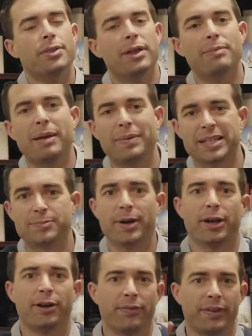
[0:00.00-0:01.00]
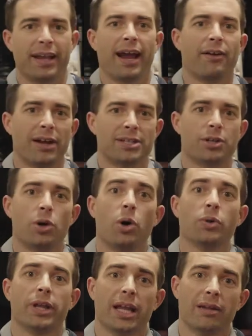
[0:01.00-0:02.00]
then maybe it's better for the IRS to
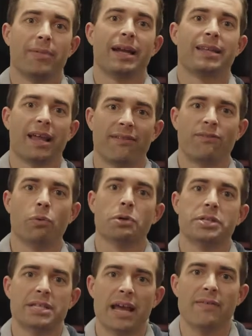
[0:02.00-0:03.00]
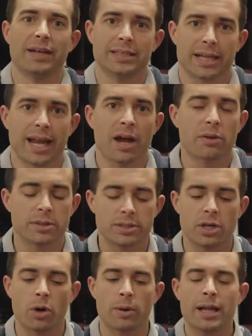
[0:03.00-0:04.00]
hold it and make that a forced savings account.
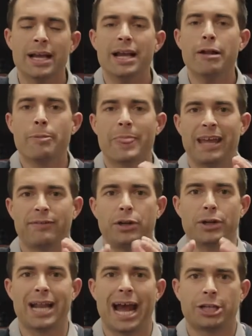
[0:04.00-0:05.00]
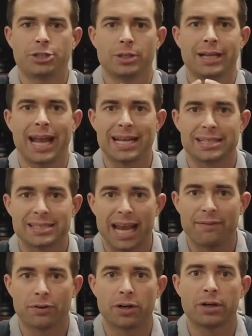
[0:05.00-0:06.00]
So, if you're naturally a
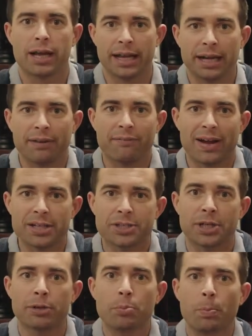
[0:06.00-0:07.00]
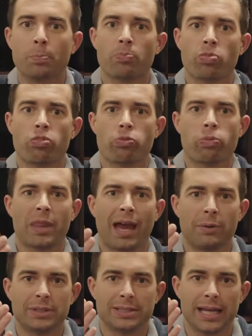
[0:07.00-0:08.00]
saver and an investor,
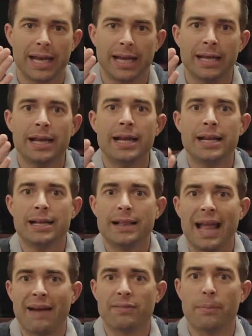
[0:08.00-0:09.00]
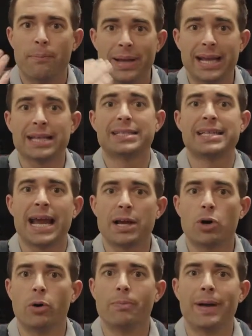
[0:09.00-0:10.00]
I would say have the biggest
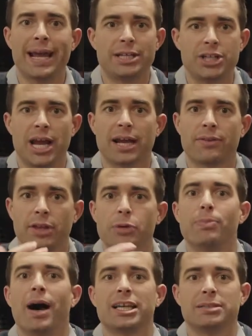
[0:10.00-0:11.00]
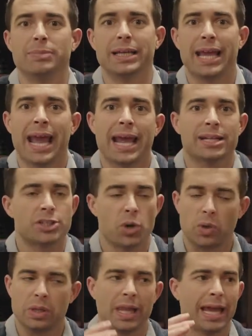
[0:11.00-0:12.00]
take home paycheck that you possibly can.
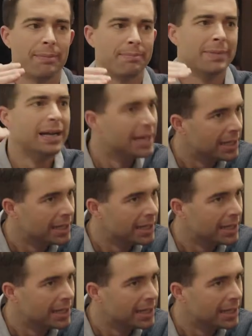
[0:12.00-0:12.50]
So, claim